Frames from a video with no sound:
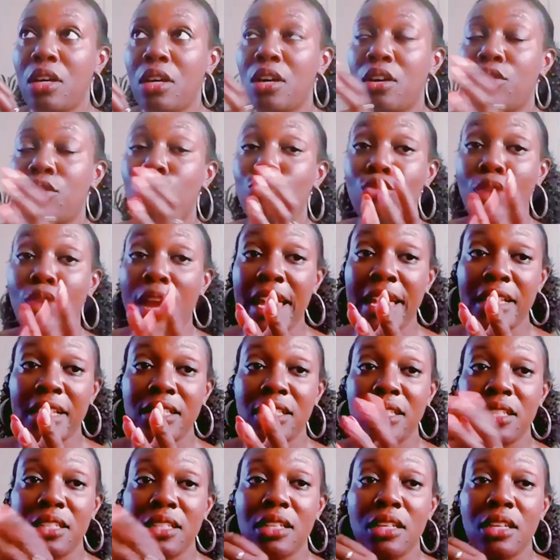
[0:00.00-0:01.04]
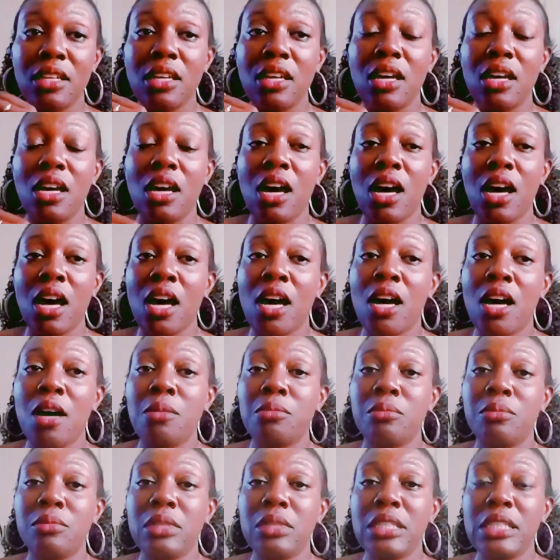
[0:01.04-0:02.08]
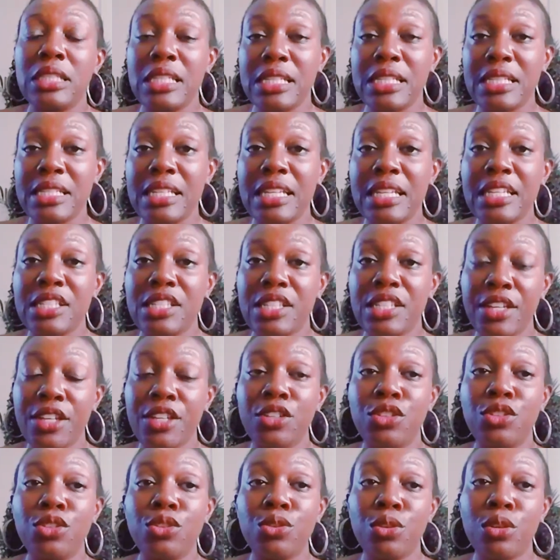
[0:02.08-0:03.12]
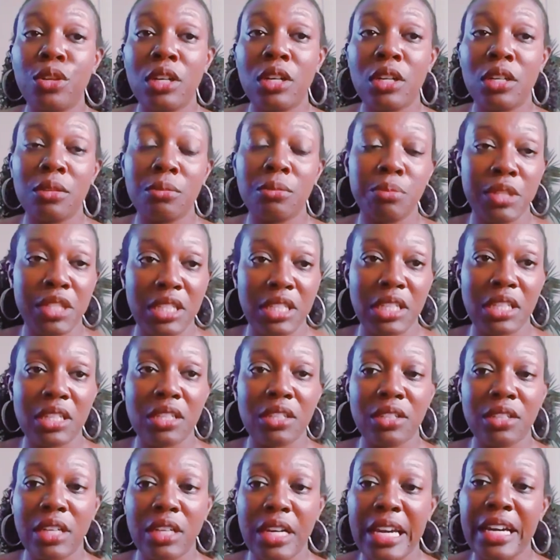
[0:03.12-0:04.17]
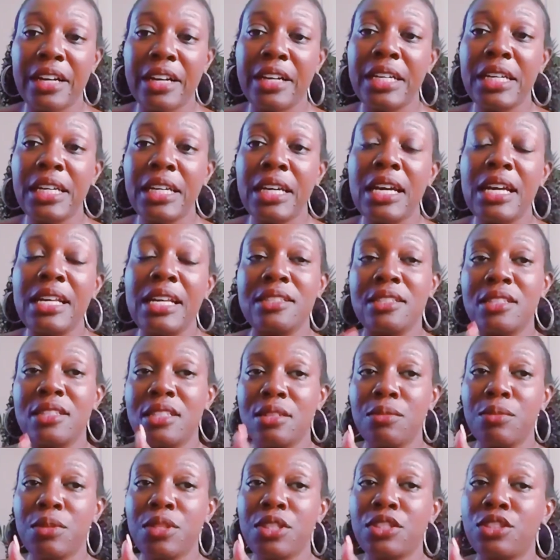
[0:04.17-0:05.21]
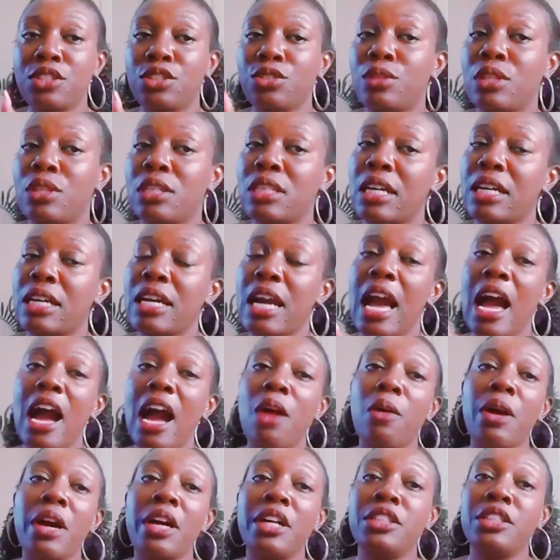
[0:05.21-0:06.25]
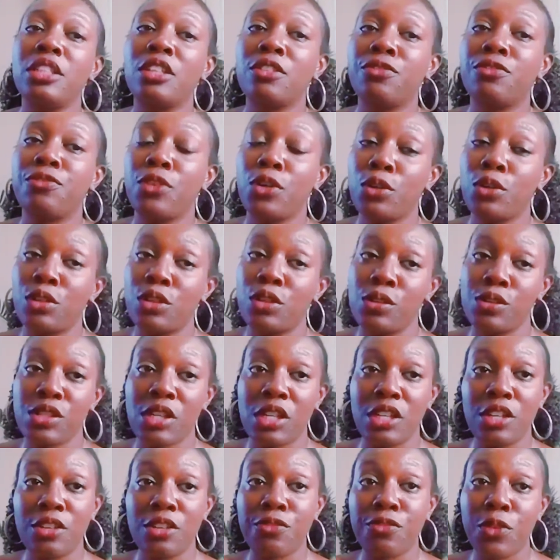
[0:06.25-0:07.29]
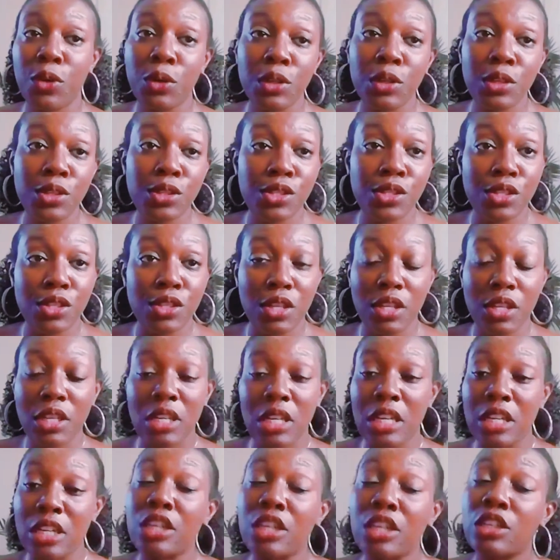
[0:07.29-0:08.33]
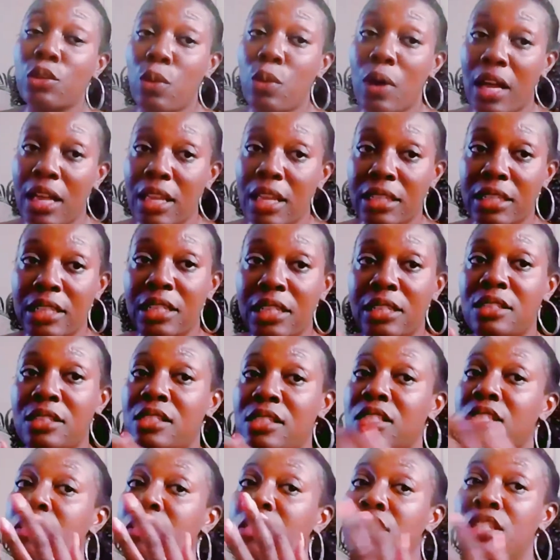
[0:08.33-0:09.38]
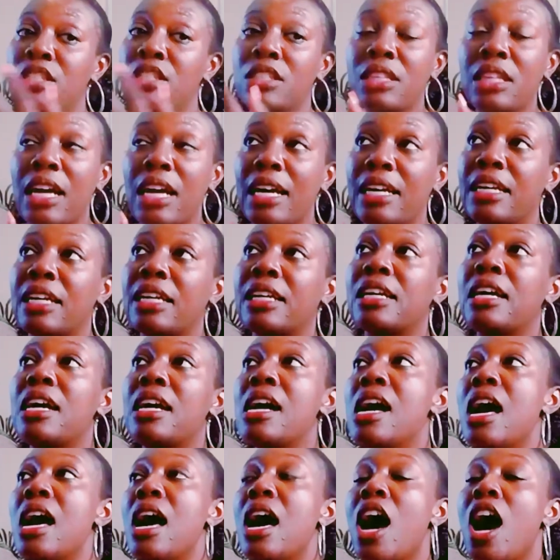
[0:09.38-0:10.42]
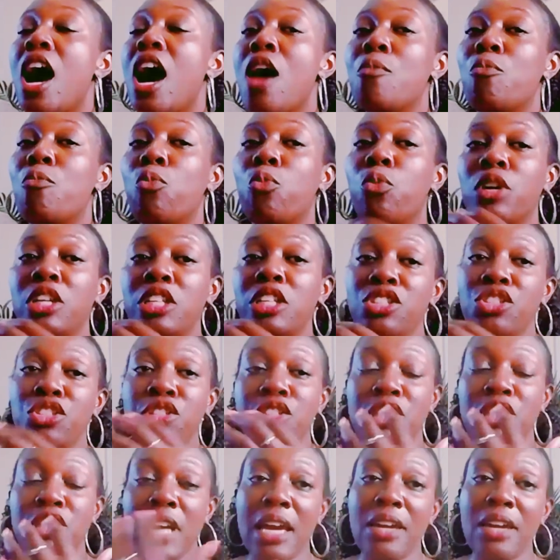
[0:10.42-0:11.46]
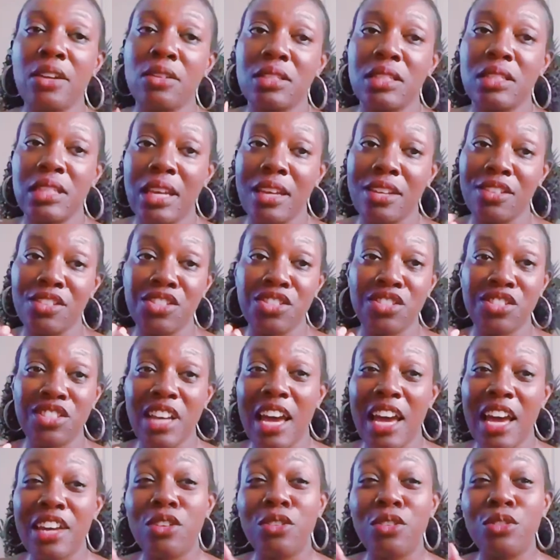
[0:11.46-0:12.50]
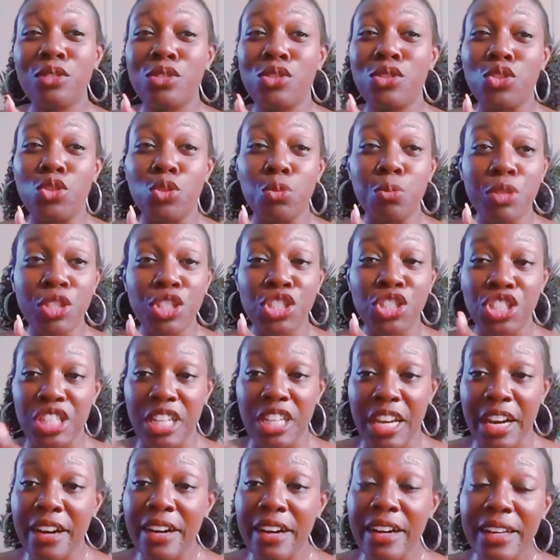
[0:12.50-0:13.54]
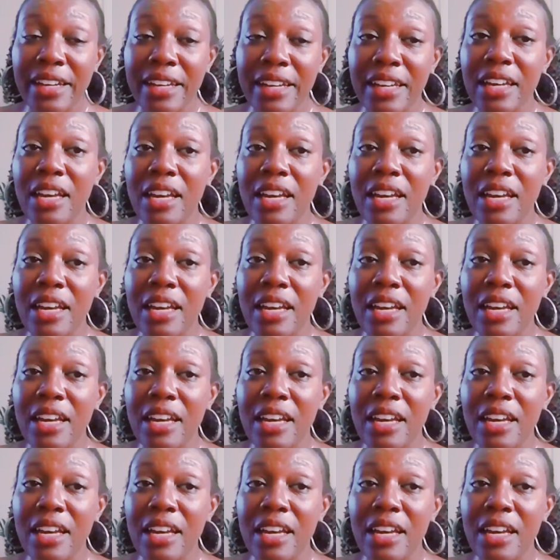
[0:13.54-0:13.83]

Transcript: ranked um, listings in your particular area and see what they're doing. Like, how are your photos? Are your photos in good quality? Is it good lighting? Um, what does your title say? Is your title super generic